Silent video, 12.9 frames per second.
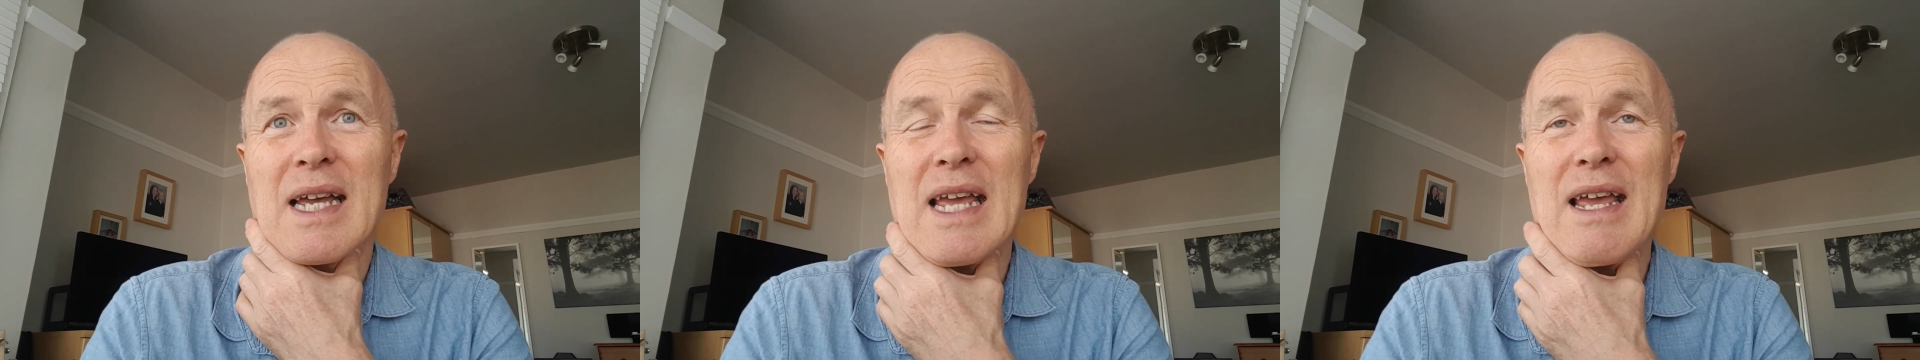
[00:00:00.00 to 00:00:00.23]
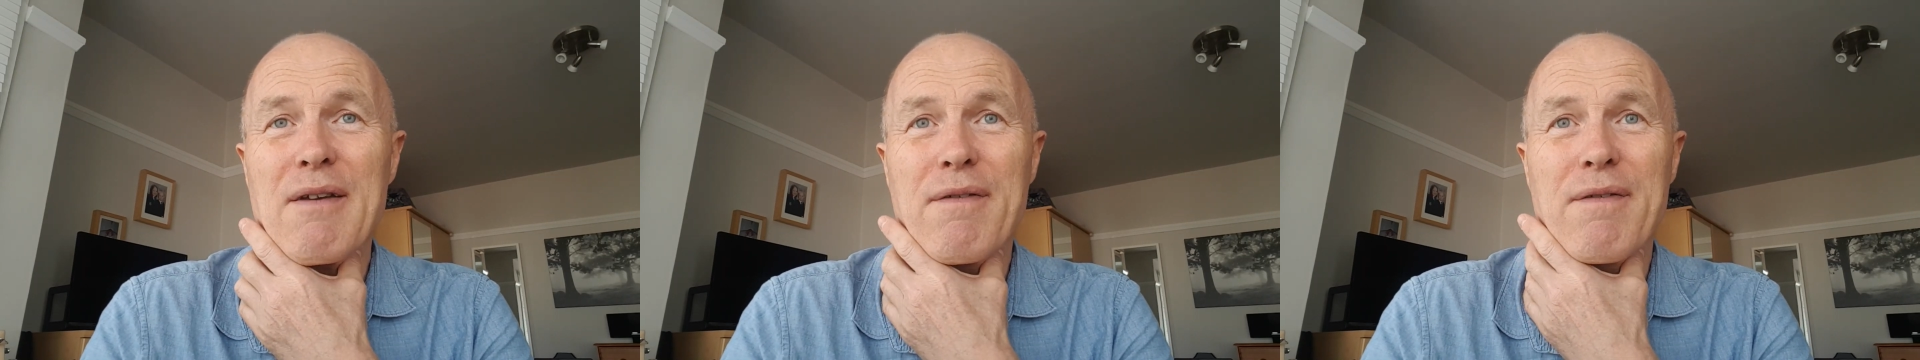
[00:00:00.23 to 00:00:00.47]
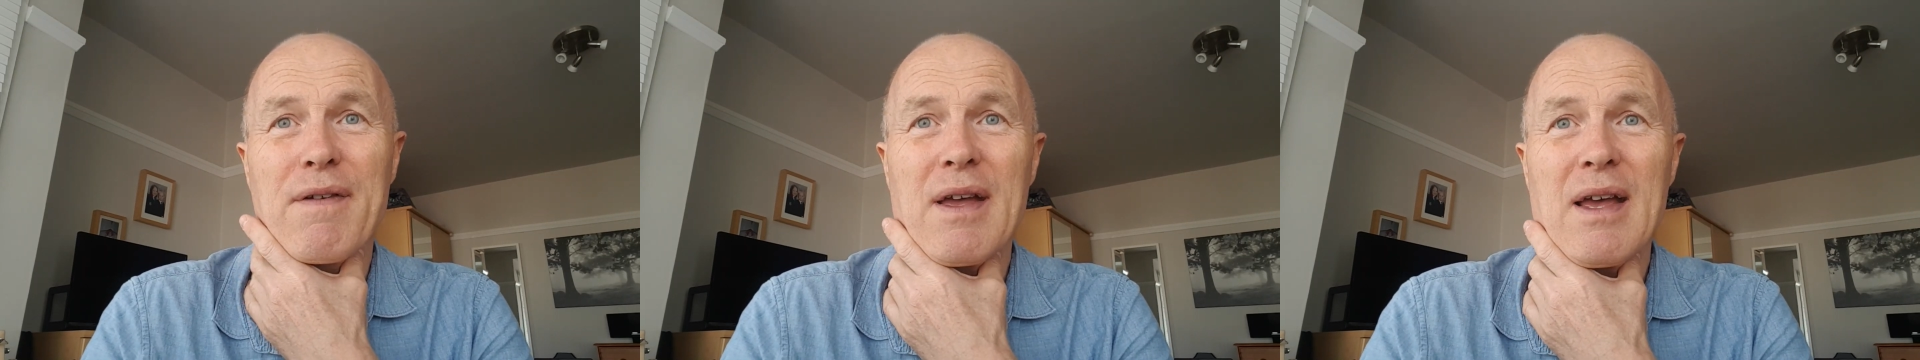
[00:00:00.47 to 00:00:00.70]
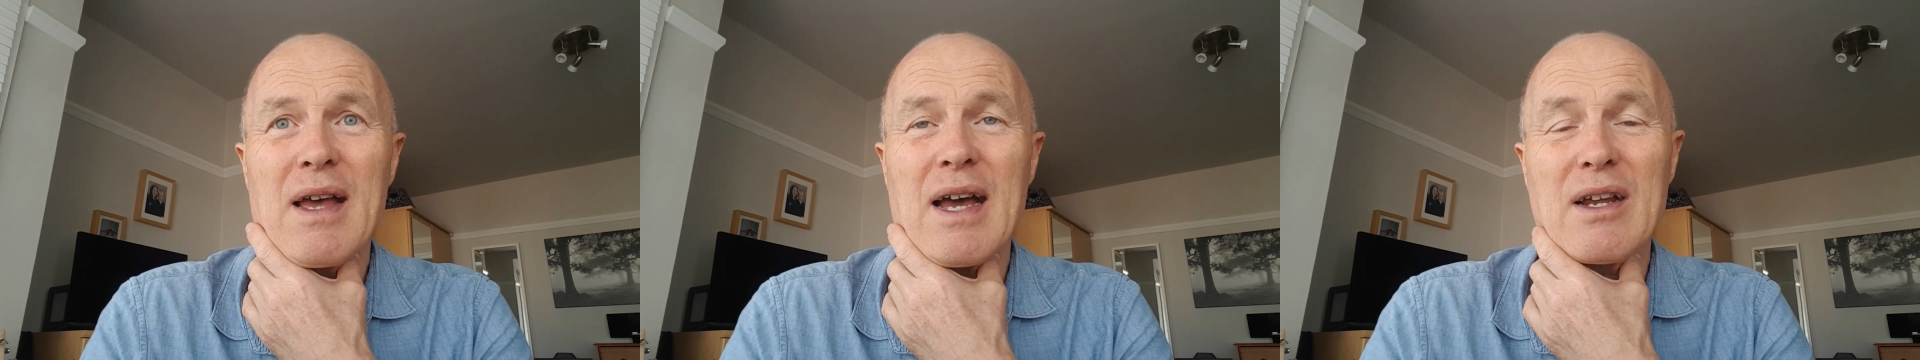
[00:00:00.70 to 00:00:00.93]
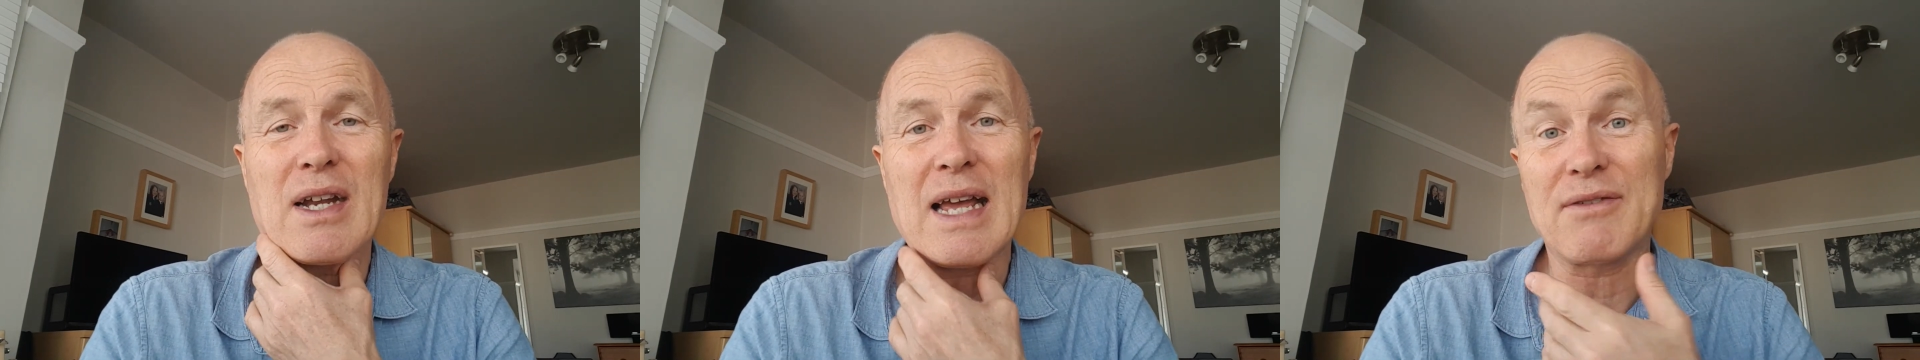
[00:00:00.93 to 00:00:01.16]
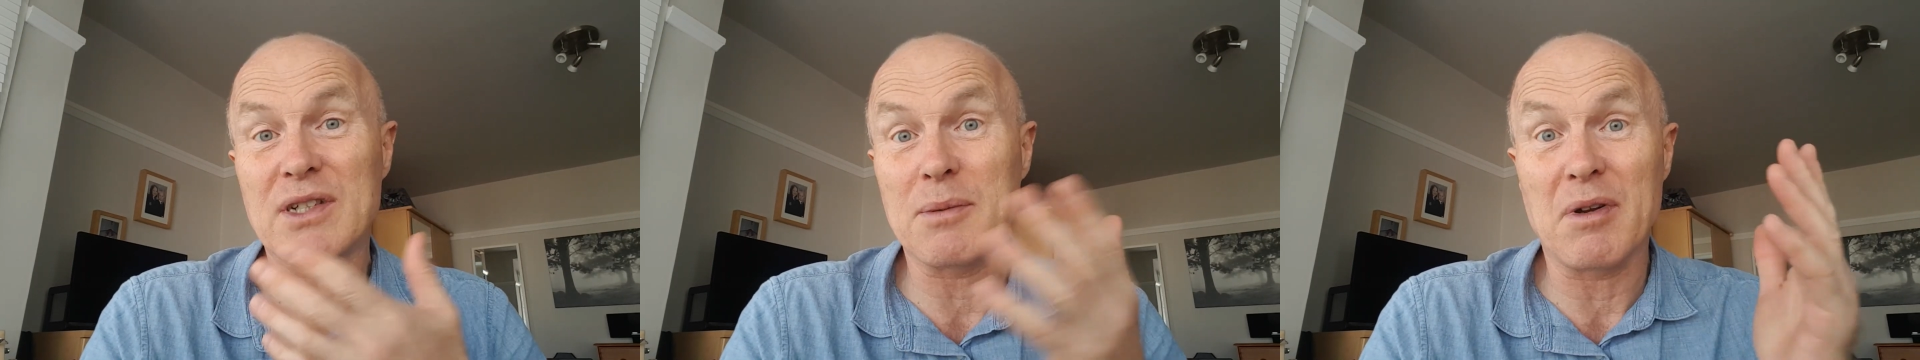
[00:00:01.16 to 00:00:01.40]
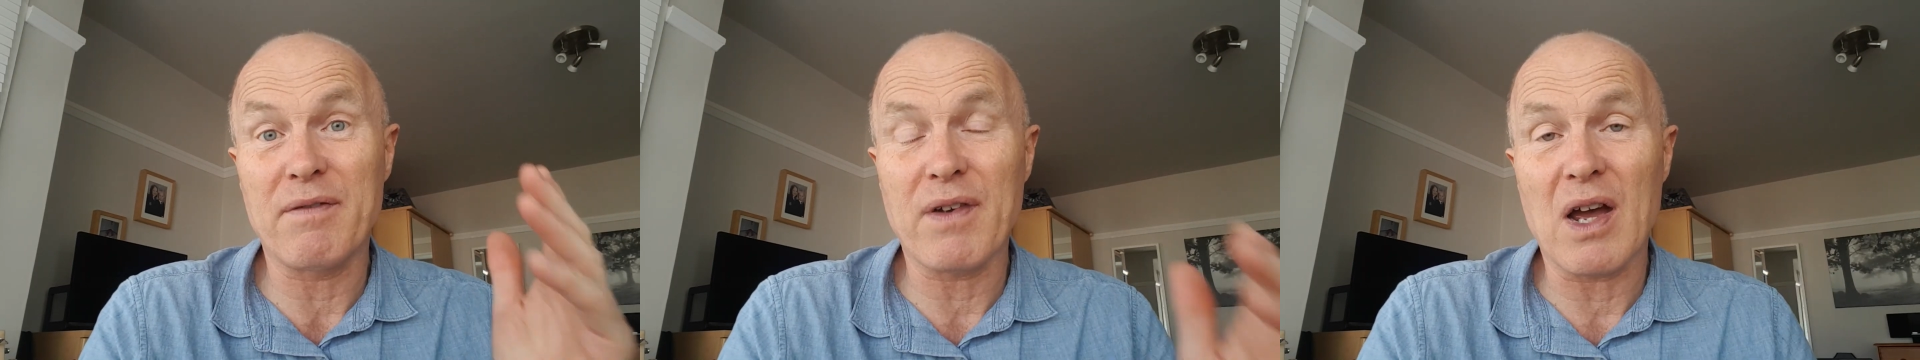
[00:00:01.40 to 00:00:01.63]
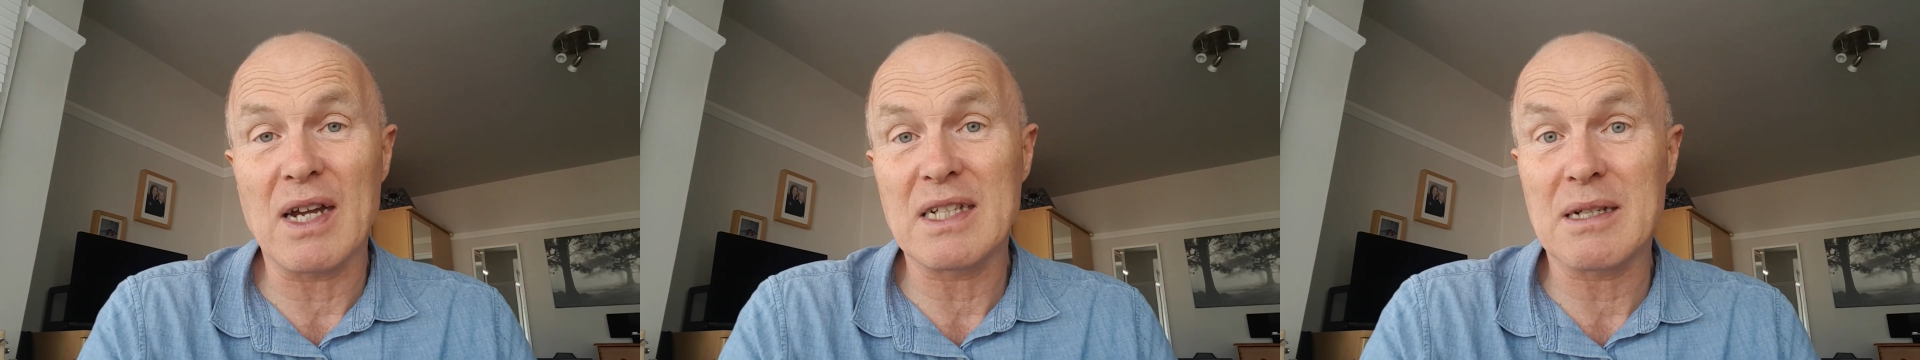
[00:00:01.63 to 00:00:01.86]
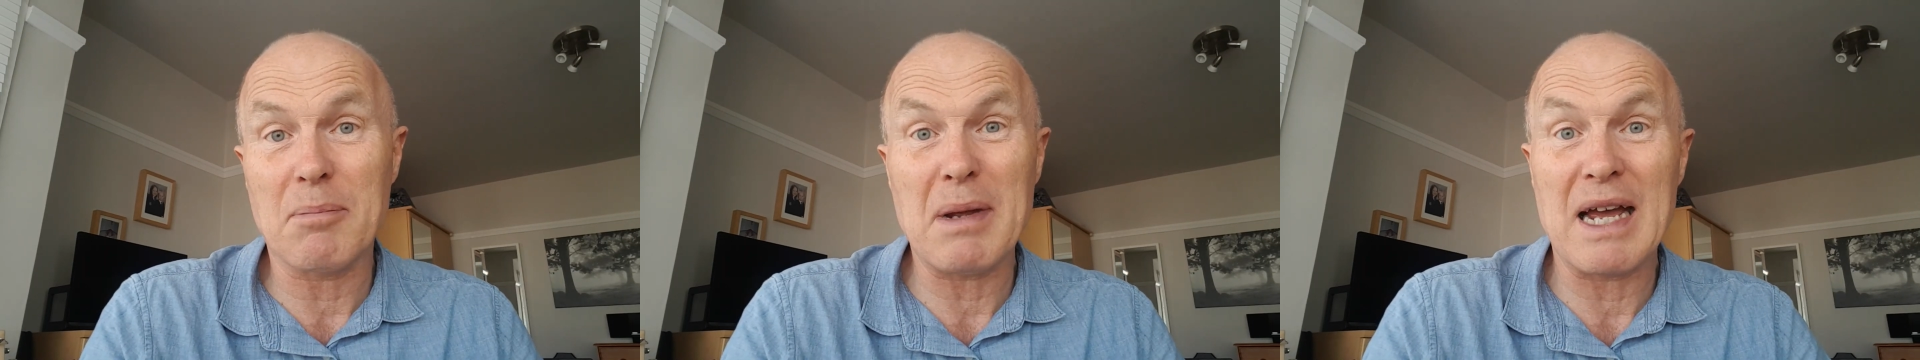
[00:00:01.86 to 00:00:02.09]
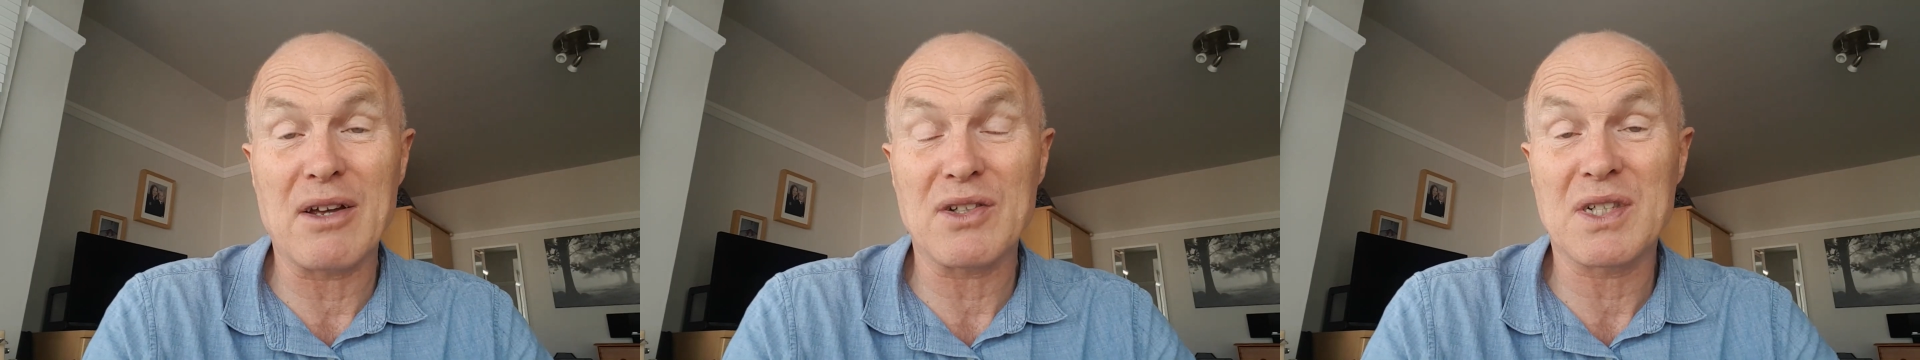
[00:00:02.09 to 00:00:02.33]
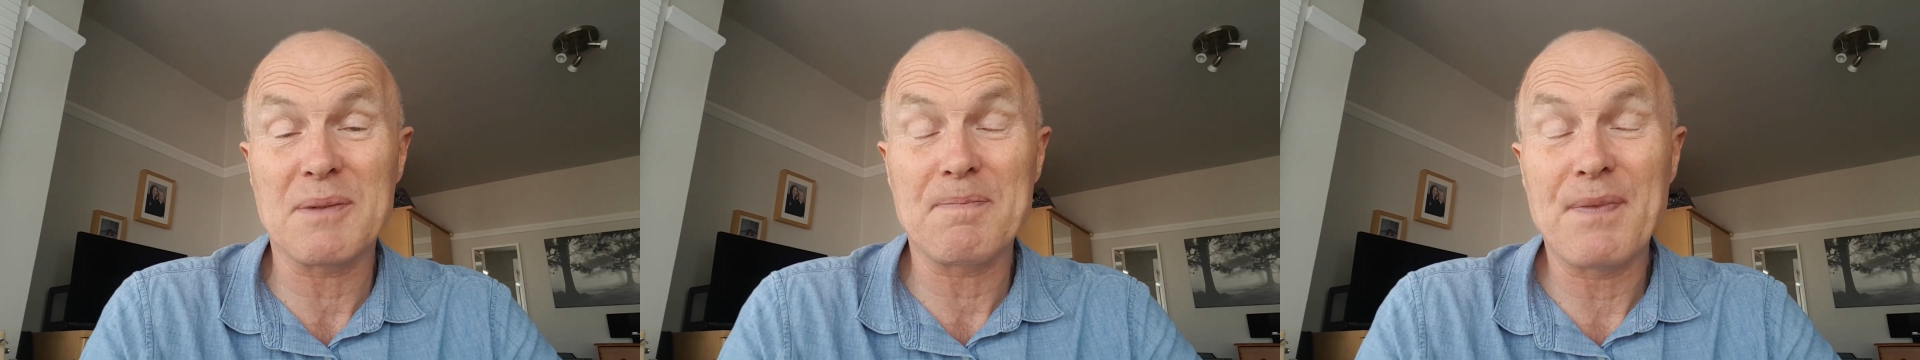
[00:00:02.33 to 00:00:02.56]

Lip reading: if I could have some advice about